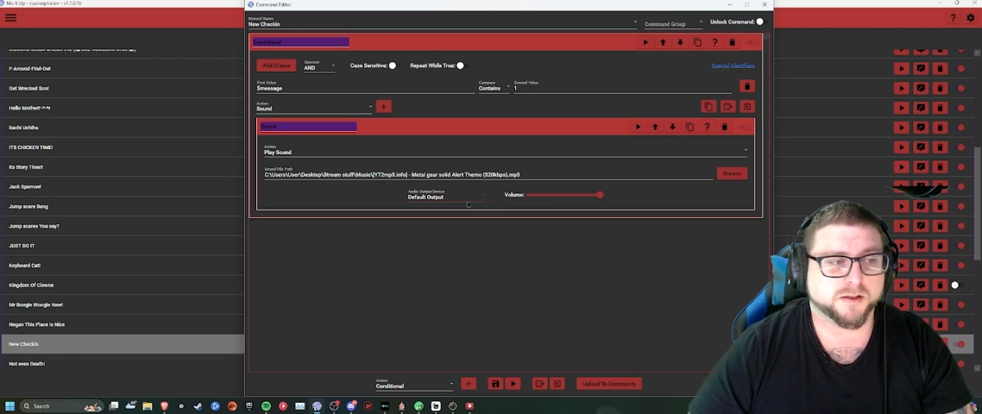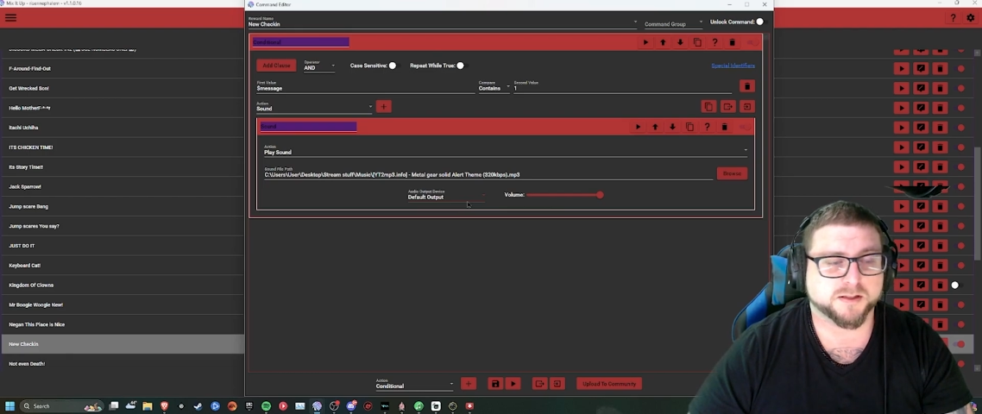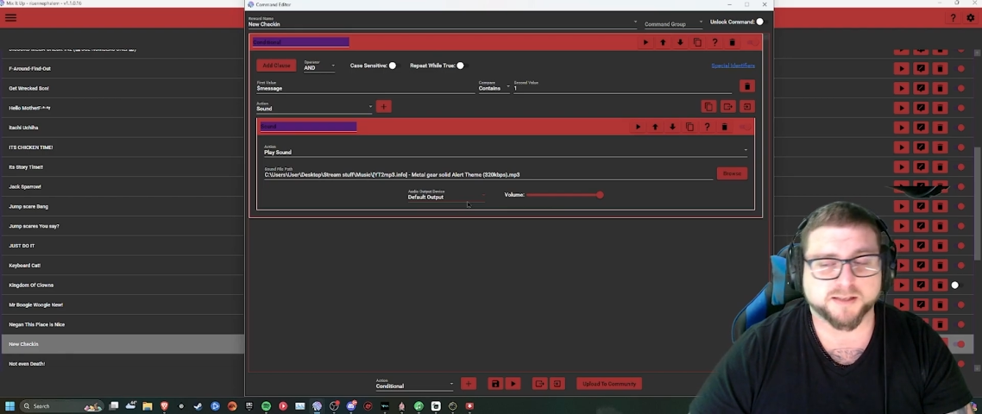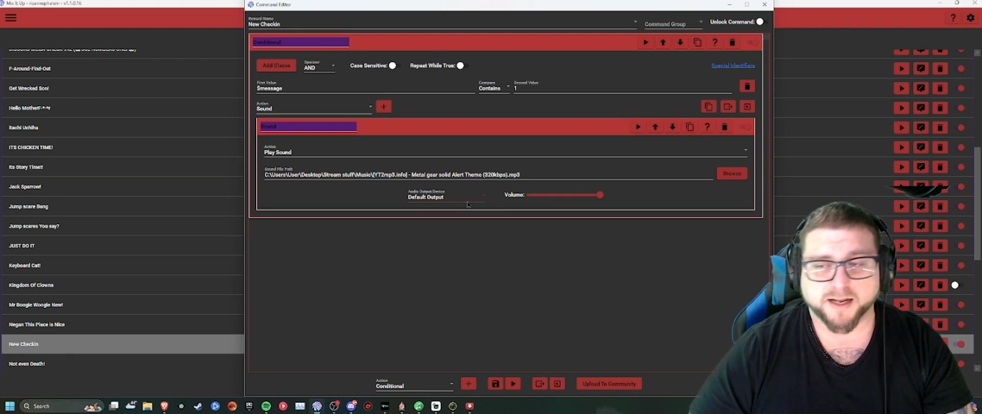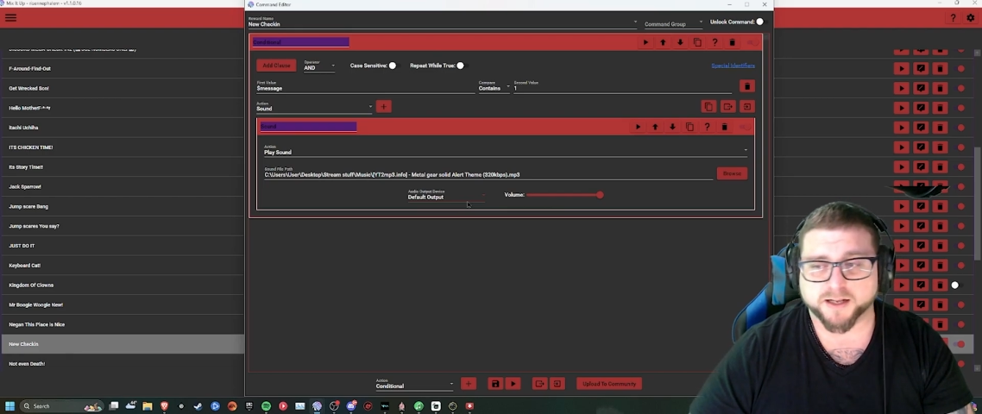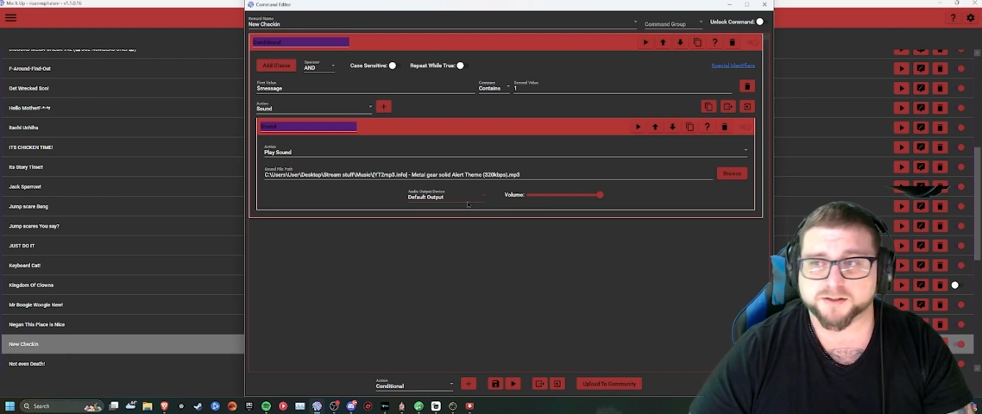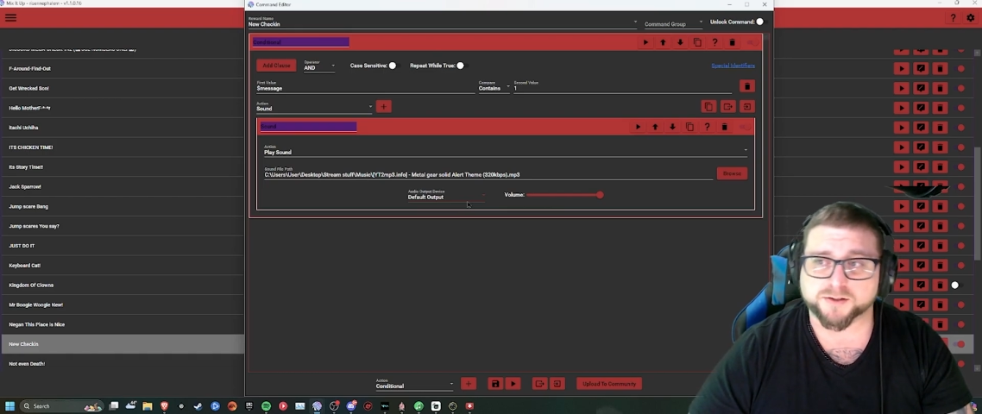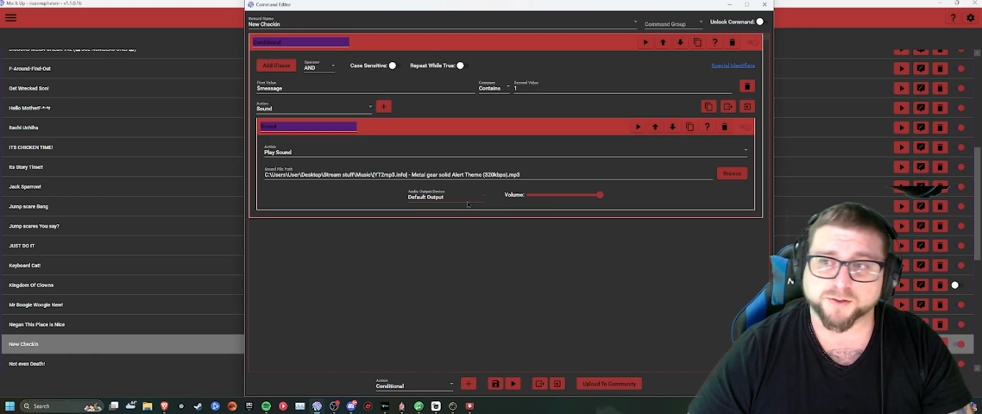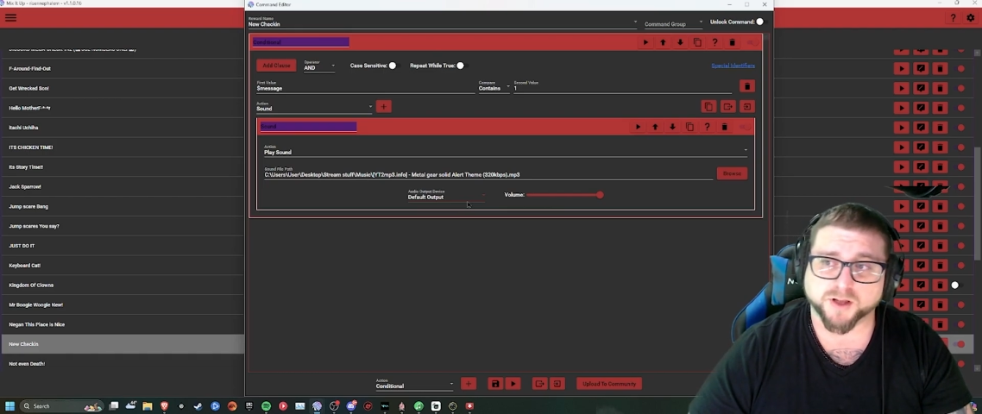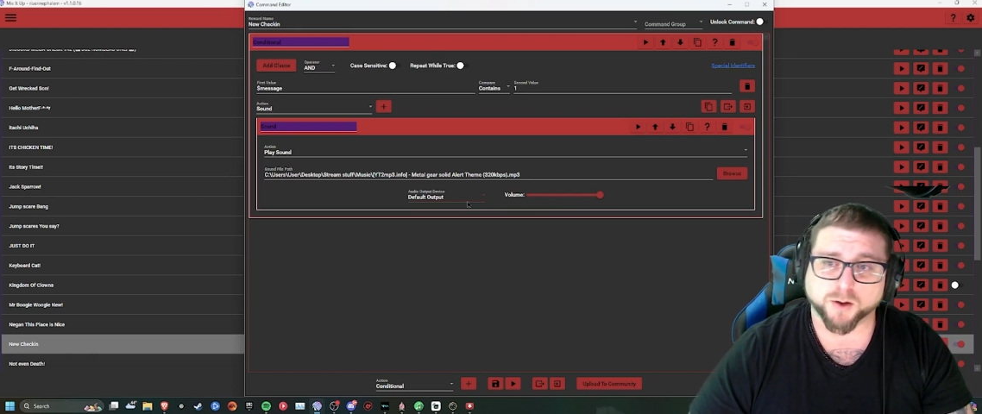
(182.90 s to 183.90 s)
Set it
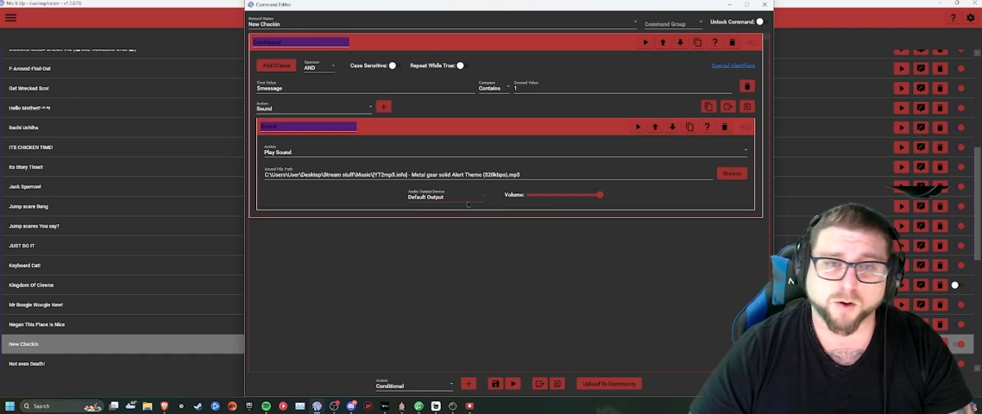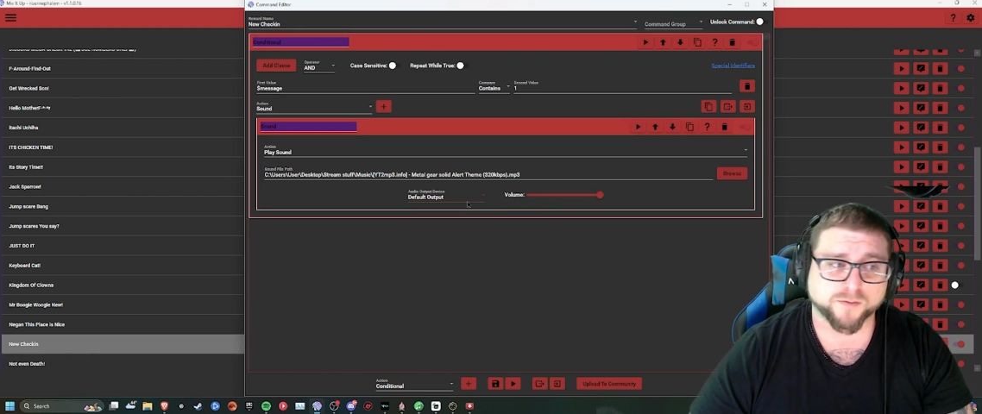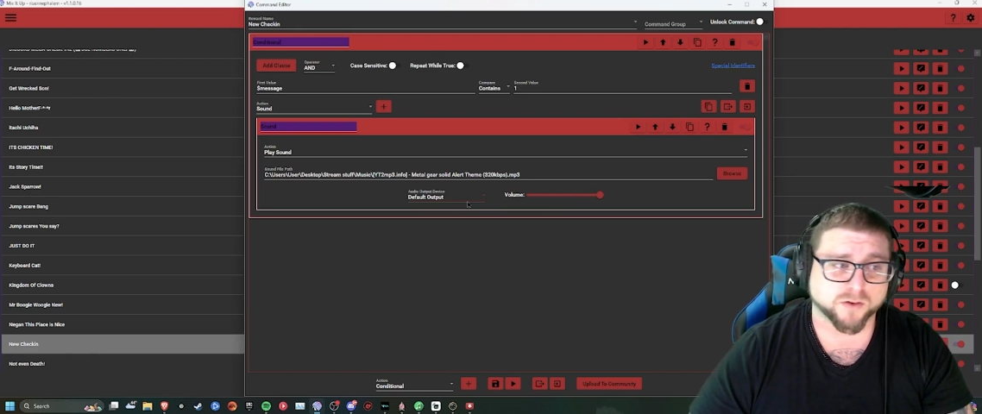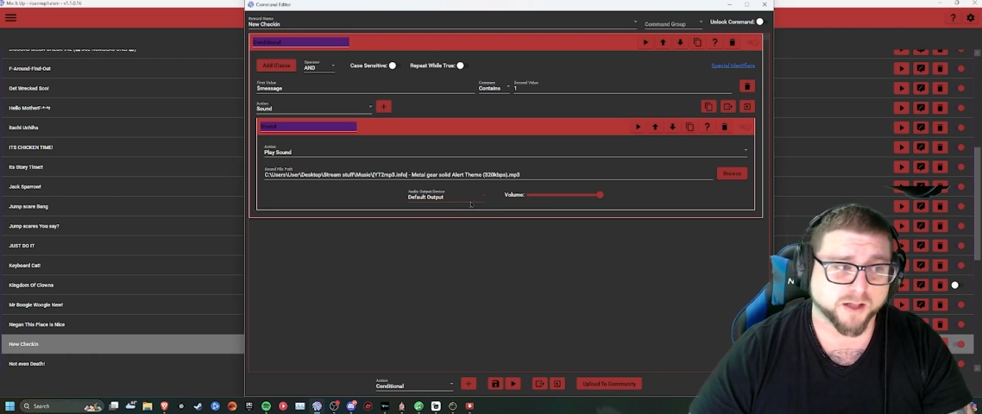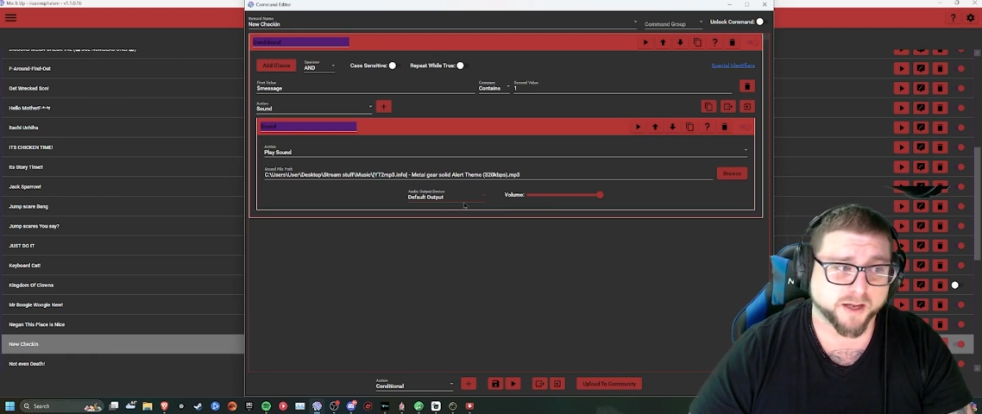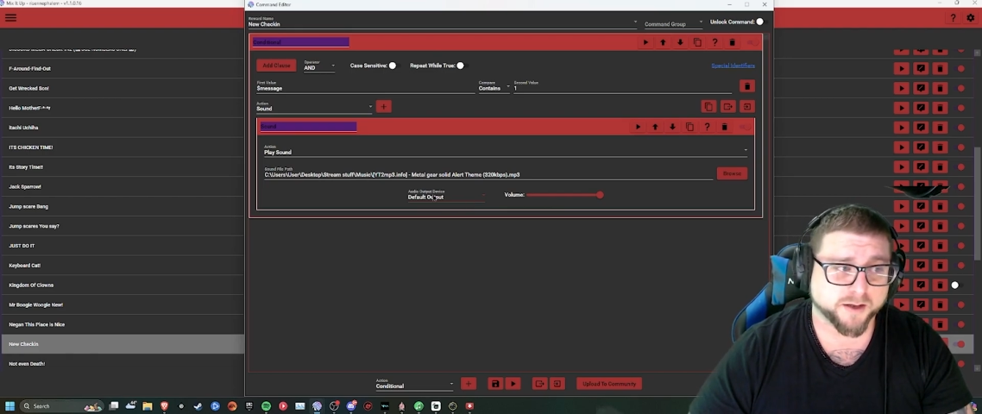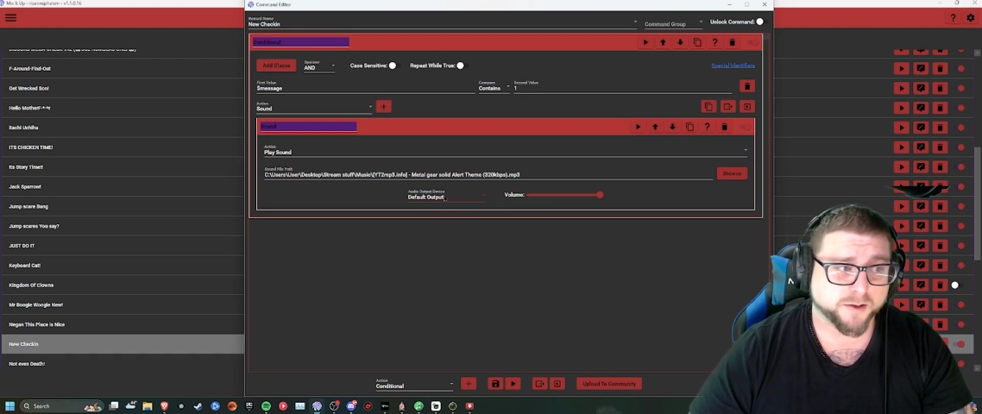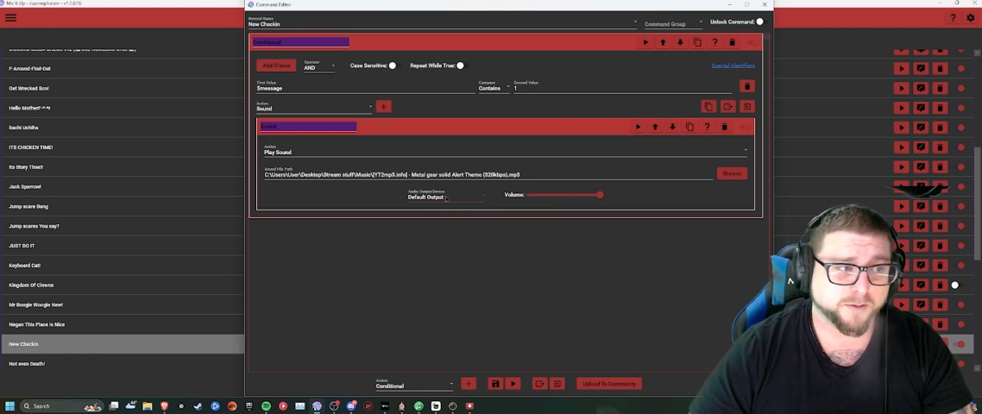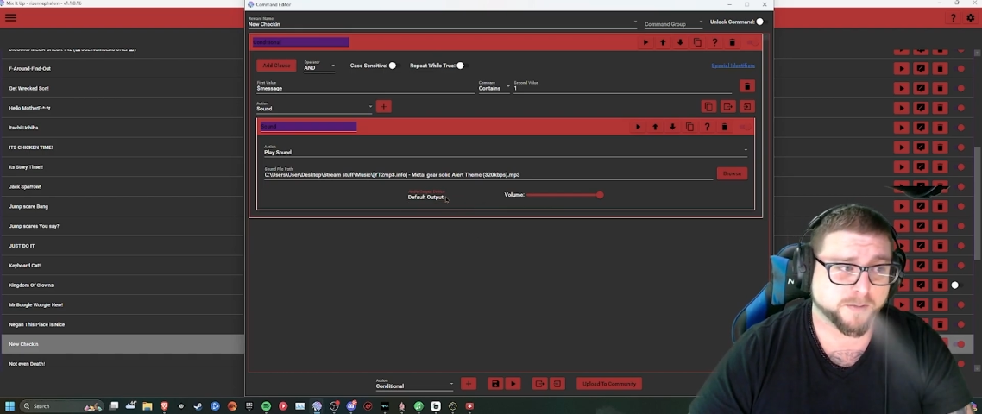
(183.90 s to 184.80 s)
to the overlay.